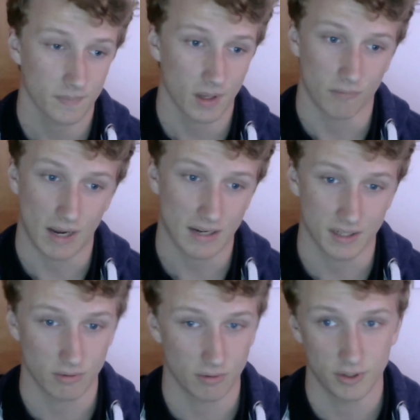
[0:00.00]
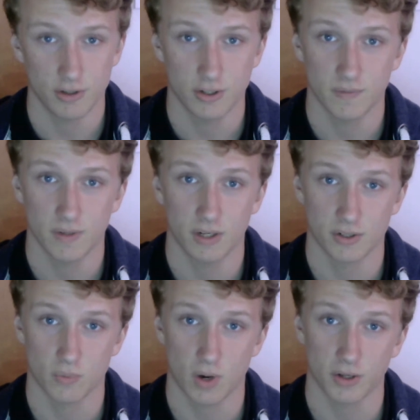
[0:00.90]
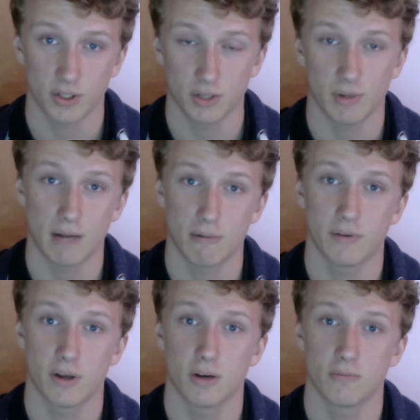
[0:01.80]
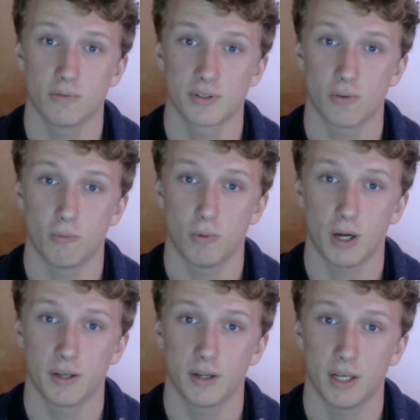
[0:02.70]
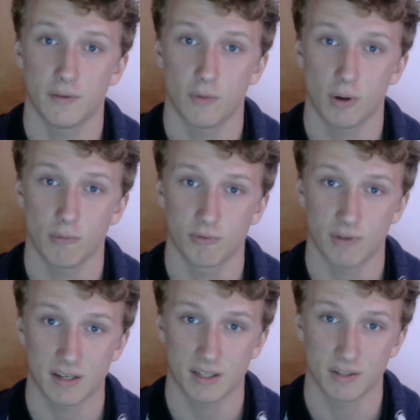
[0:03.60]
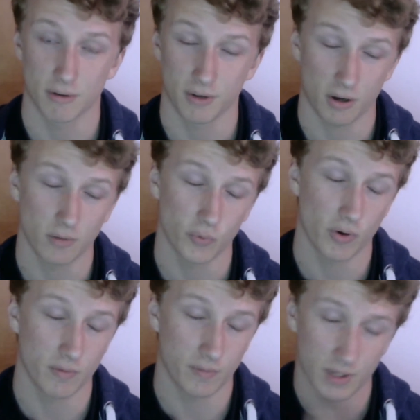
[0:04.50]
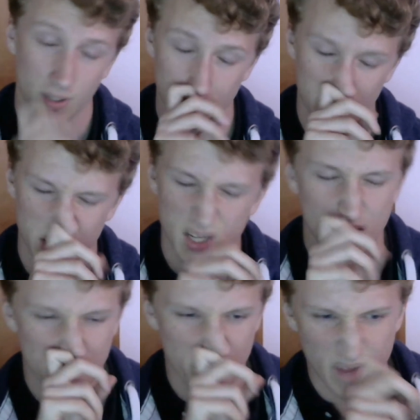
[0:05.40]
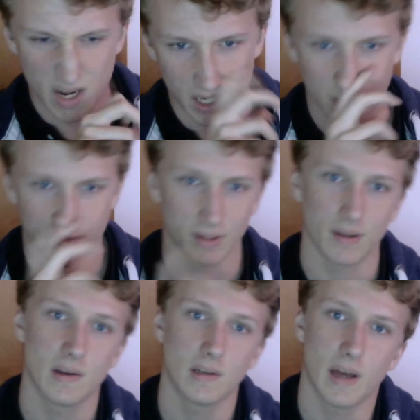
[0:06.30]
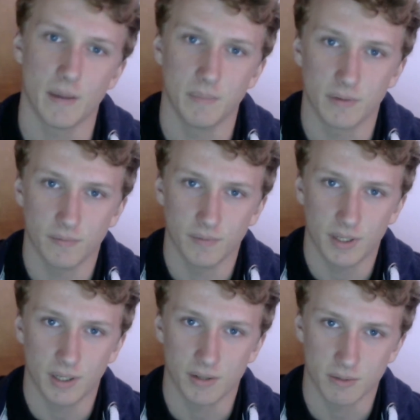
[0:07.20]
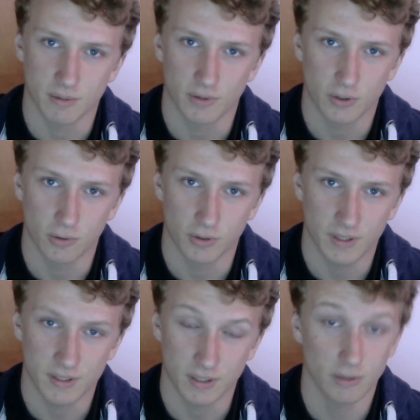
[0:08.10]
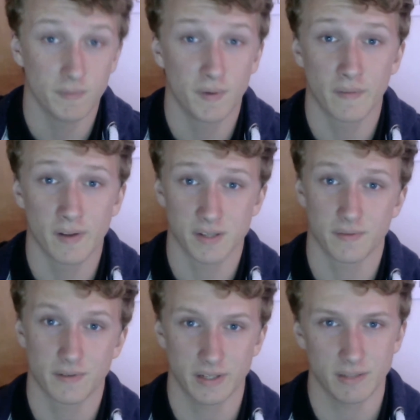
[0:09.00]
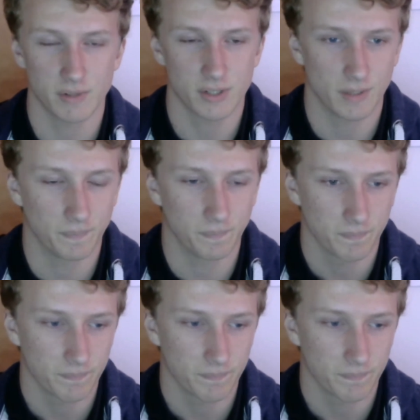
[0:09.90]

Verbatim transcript: reacting to old YouTube videos one, Q&A with her was one, another one was reacting to old homegrown videos, well as many other um, different videos that we recorded, including Five Nights at Freddy's, which, um,